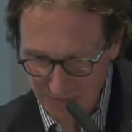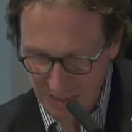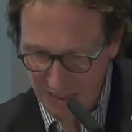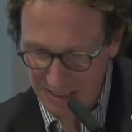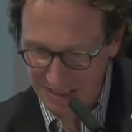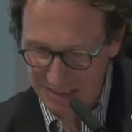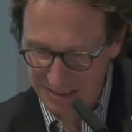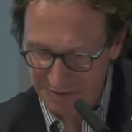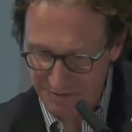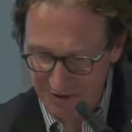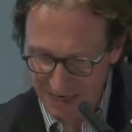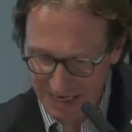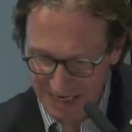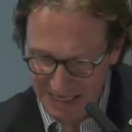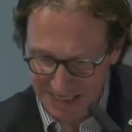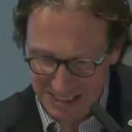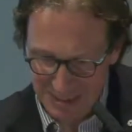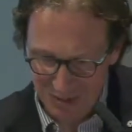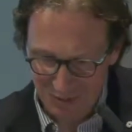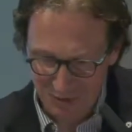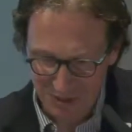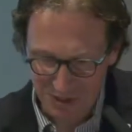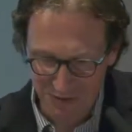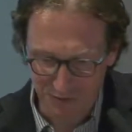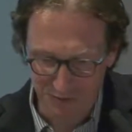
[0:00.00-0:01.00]
Civilians
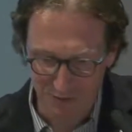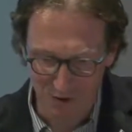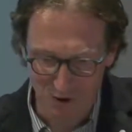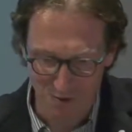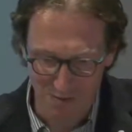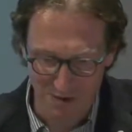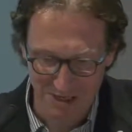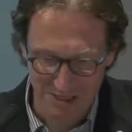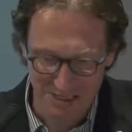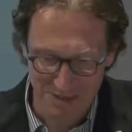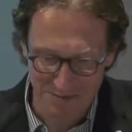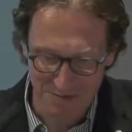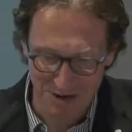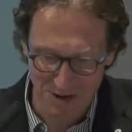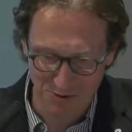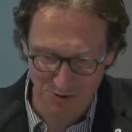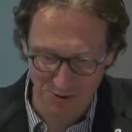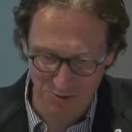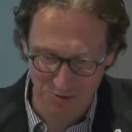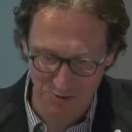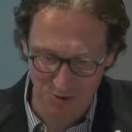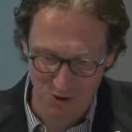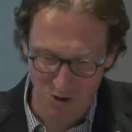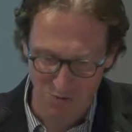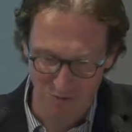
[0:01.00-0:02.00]
would inform us about
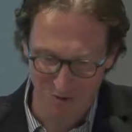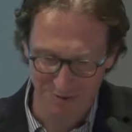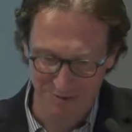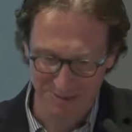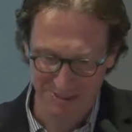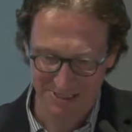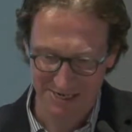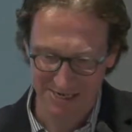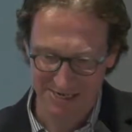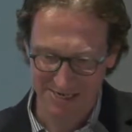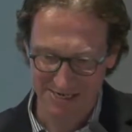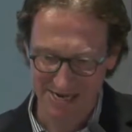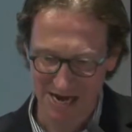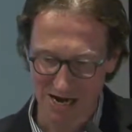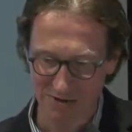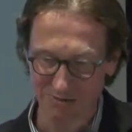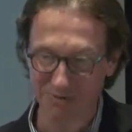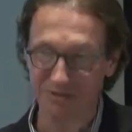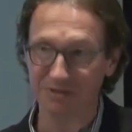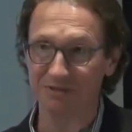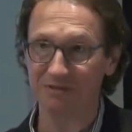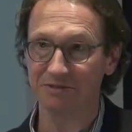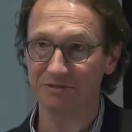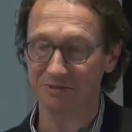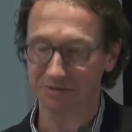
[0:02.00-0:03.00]
the problems they
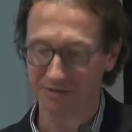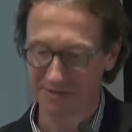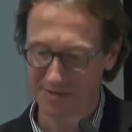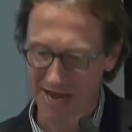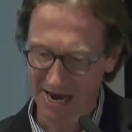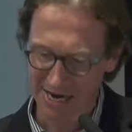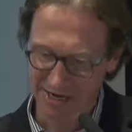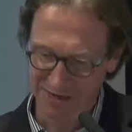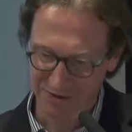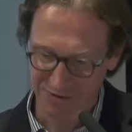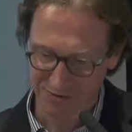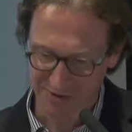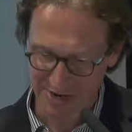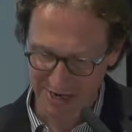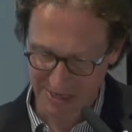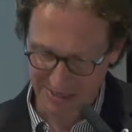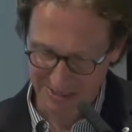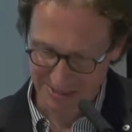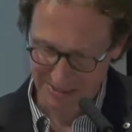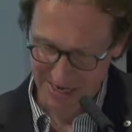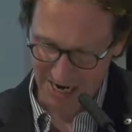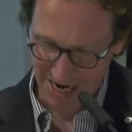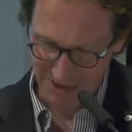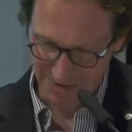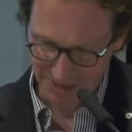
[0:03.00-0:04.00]
encountered, night
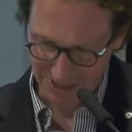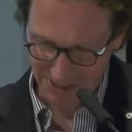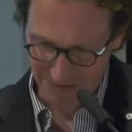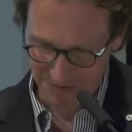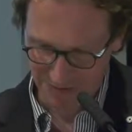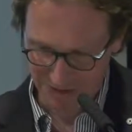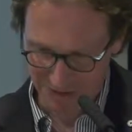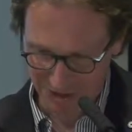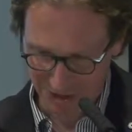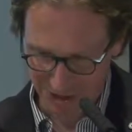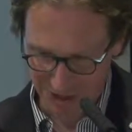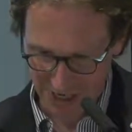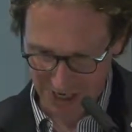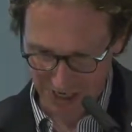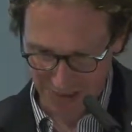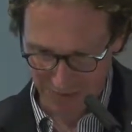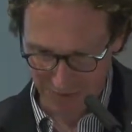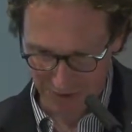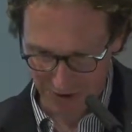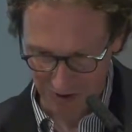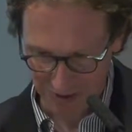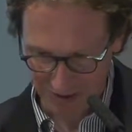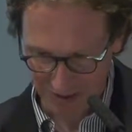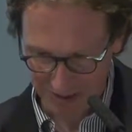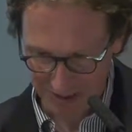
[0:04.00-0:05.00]
raids, harassment at
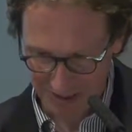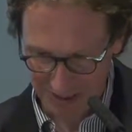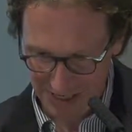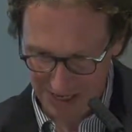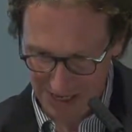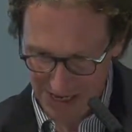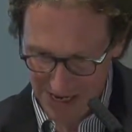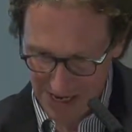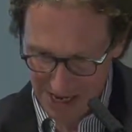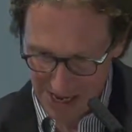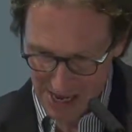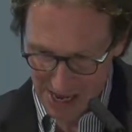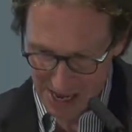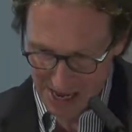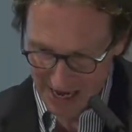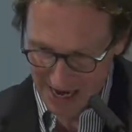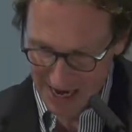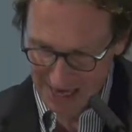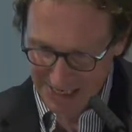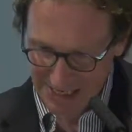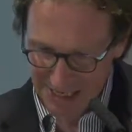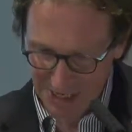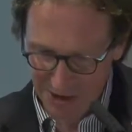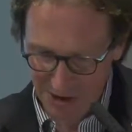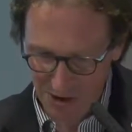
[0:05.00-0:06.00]
checkpoints,
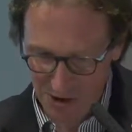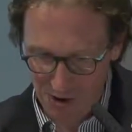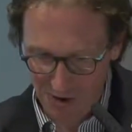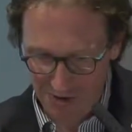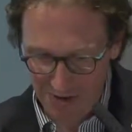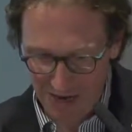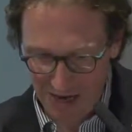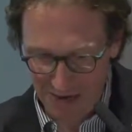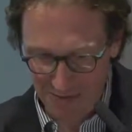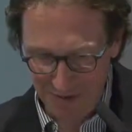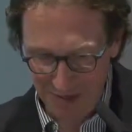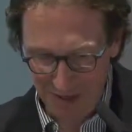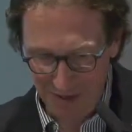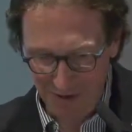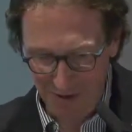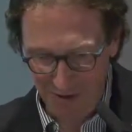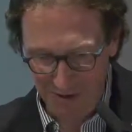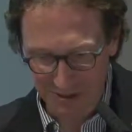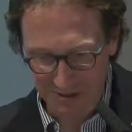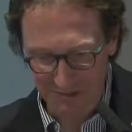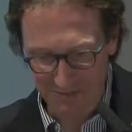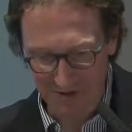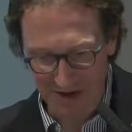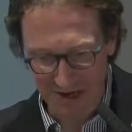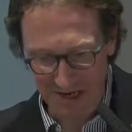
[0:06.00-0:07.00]
getting caught up in
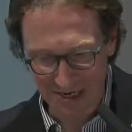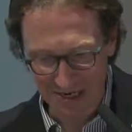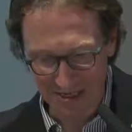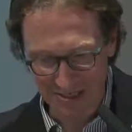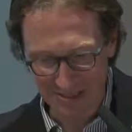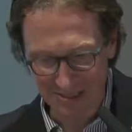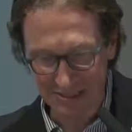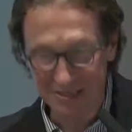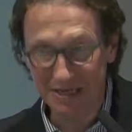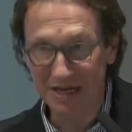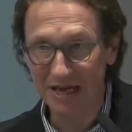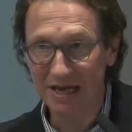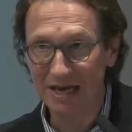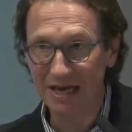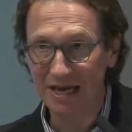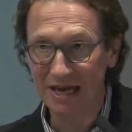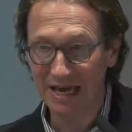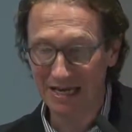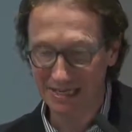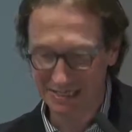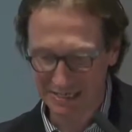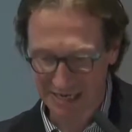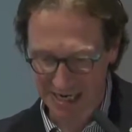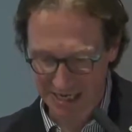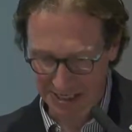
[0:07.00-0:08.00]
crossfires,
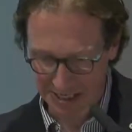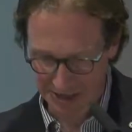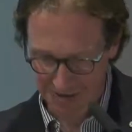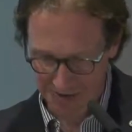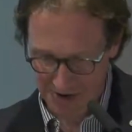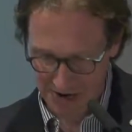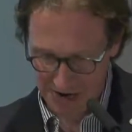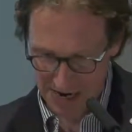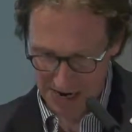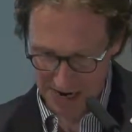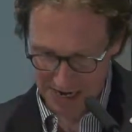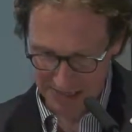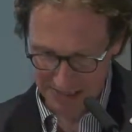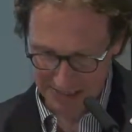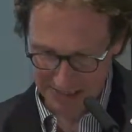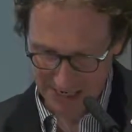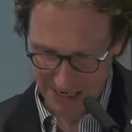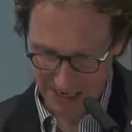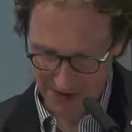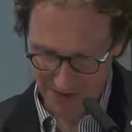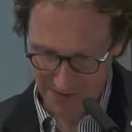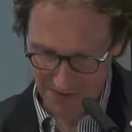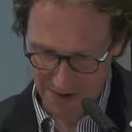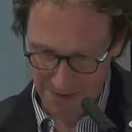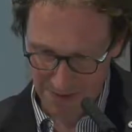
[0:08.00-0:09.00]
etc.,
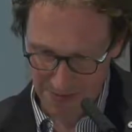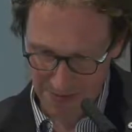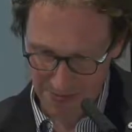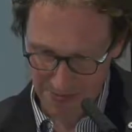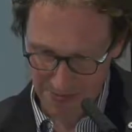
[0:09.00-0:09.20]
etc.